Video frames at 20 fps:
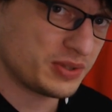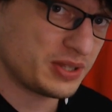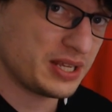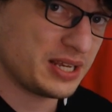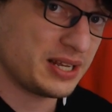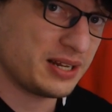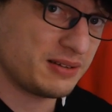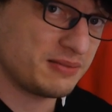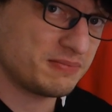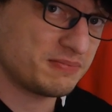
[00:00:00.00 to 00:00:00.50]

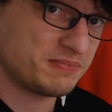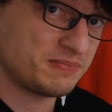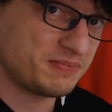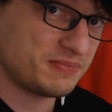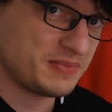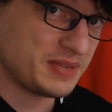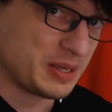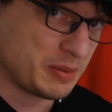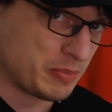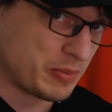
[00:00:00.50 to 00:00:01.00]
then
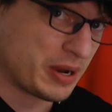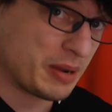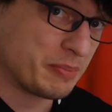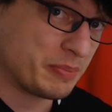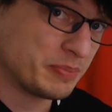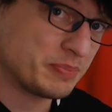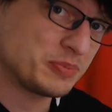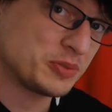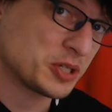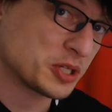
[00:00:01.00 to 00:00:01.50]
it might
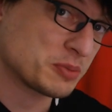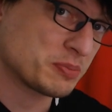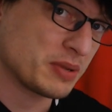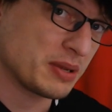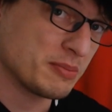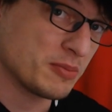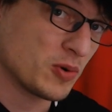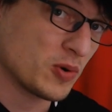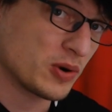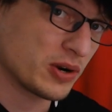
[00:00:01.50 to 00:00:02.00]
just
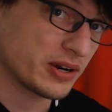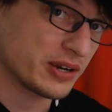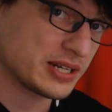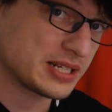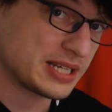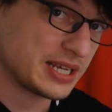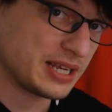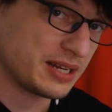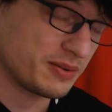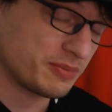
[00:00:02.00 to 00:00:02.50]
be Mo'unga
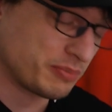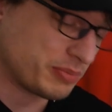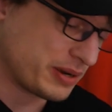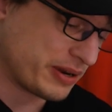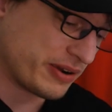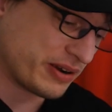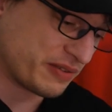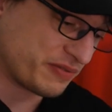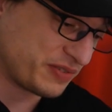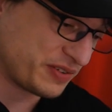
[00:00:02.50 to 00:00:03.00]
at ten,
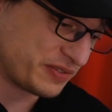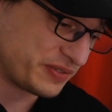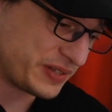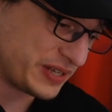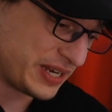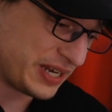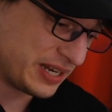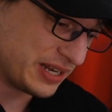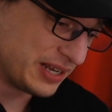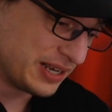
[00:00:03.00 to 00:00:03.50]
Barrett at
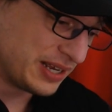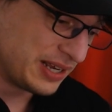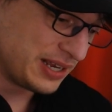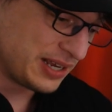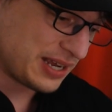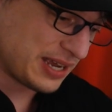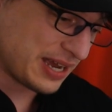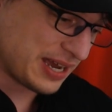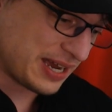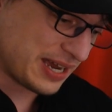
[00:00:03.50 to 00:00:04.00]
fifteen.
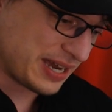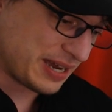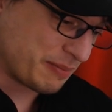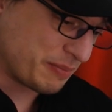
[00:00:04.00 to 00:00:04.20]
Uh,